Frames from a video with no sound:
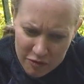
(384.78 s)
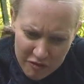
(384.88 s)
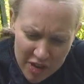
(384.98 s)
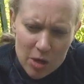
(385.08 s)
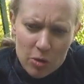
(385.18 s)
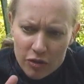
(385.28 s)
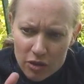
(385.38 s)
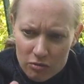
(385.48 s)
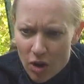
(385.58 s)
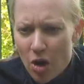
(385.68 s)
feel for
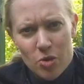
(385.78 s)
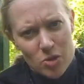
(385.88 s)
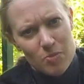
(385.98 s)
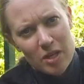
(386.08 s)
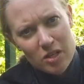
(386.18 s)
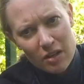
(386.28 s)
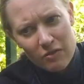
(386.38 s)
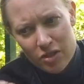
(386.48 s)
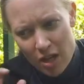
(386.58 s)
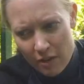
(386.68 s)
the road, because
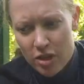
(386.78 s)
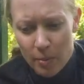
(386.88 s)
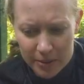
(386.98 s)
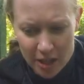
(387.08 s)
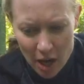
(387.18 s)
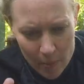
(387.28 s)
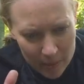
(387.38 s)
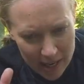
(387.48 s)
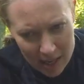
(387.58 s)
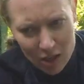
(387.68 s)
I've doubled it up and
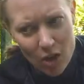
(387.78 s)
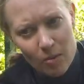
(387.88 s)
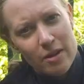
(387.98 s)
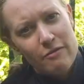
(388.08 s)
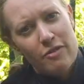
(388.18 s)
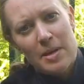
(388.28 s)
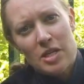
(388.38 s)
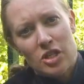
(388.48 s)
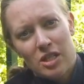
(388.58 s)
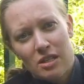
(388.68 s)
getting a lot more
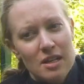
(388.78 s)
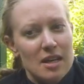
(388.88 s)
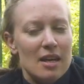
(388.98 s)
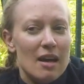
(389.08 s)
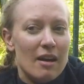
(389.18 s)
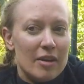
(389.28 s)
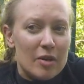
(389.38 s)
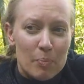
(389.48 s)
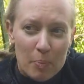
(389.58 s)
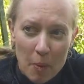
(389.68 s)
information. I could
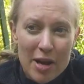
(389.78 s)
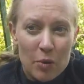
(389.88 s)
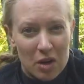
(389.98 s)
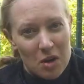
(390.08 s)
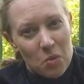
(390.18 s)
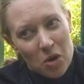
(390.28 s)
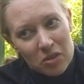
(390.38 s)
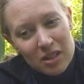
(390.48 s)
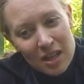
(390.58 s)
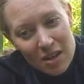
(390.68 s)
brake when I
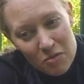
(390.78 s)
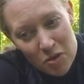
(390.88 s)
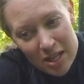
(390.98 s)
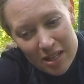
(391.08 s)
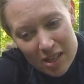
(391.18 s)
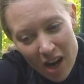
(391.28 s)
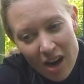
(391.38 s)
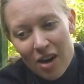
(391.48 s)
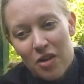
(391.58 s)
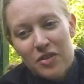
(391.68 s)
want, really
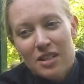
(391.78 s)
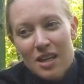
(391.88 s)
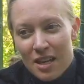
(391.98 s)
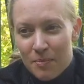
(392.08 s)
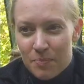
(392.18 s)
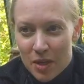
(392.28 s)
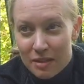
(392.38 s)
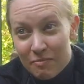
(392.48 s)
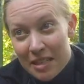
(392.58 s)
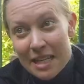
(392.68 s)
carve and
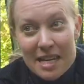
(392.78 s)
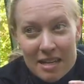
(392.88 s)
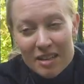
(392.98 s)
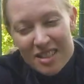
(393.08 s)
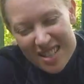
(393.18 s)
lean and